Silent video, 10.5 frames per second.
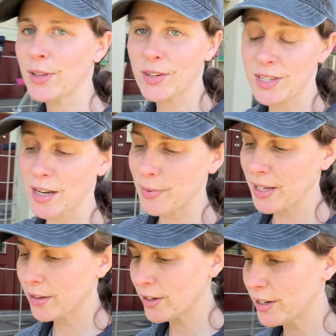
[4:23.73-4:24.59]
with her skin
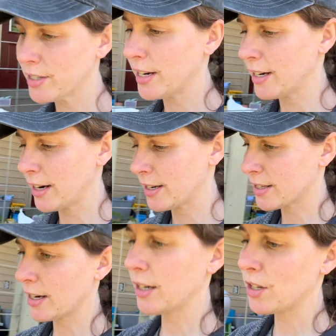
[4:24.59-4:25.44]
being a little irritated, I
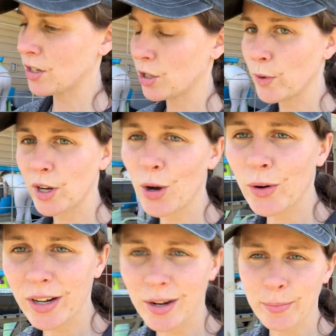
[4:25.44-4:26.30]
decided to do a
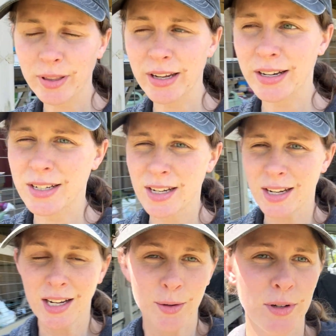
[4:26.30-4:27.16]
coconut blend
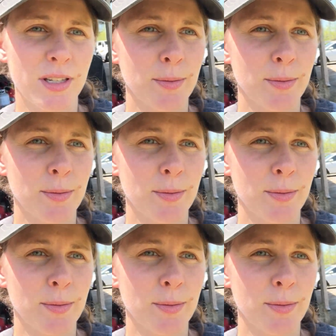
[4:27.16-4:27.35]
with